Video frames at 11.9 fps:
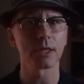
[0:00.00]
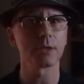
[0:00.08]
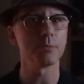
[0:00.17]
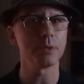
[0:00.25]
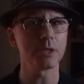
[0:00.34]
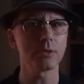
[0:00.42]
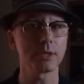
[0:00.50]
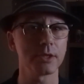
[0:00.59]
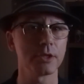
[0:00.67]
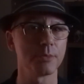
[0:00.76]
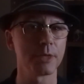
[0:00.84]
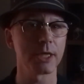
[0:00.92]
that are built
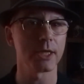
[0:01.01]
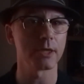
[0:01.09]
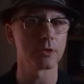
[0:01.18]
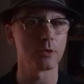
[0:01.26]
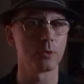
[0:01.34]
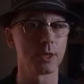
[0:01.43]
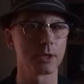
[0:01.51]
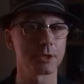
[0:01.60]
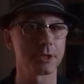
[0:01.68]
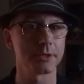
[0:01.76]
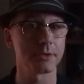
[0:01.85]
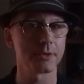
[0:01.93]
into mechanical
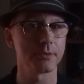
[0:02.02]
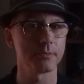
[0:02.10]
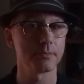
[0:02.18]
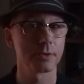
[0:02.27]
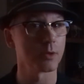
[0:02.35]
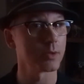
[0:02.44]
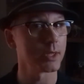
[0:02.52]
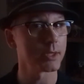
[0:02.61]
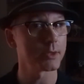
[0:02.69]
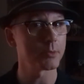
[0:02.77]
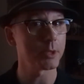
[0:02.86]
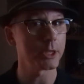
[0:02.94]
watches. So let
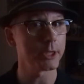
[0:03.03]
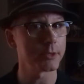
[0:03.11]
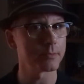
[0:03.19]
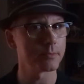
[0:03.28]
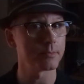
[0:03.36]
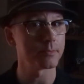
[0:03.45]
us begin.